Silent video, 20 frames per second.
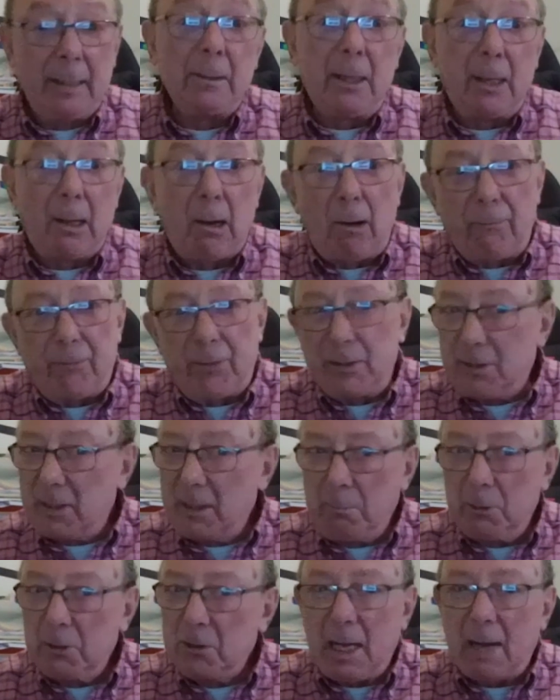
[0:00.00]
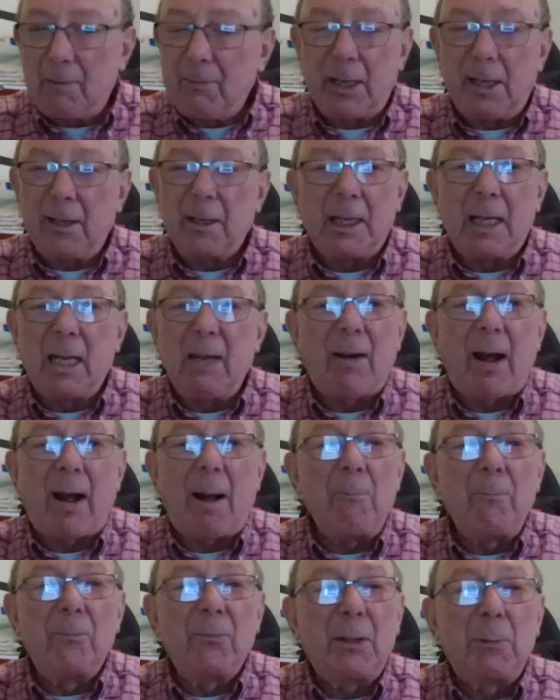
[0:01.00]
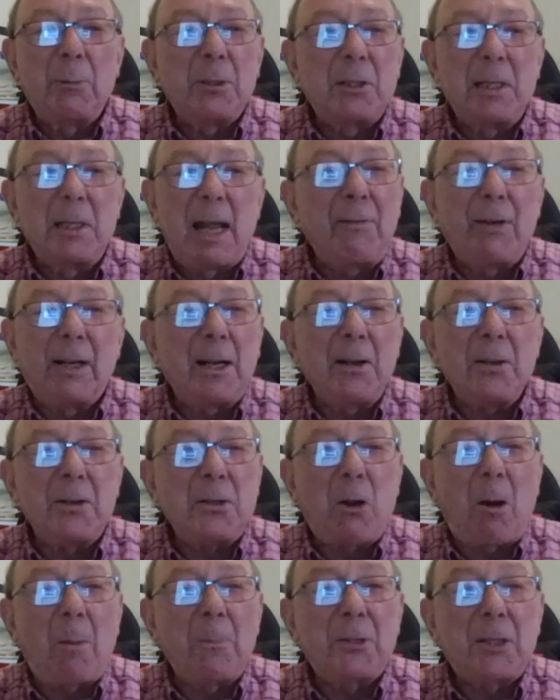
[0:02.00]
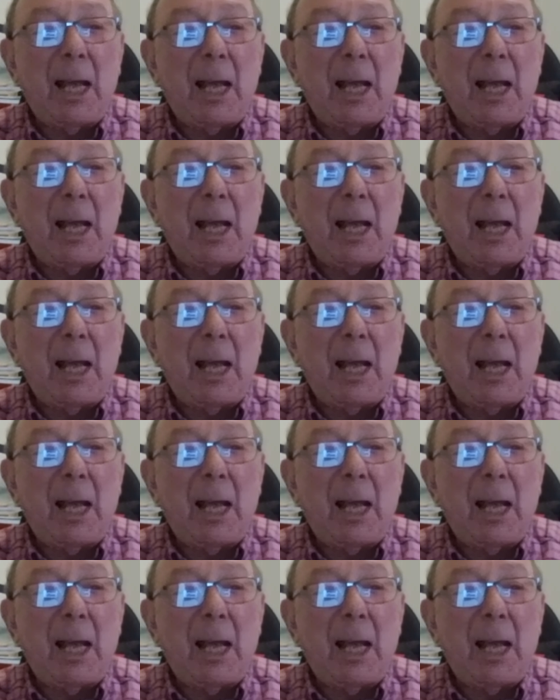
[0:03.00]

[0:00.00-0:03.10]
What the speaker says: in the office. He was never going to give up. He was never going to stop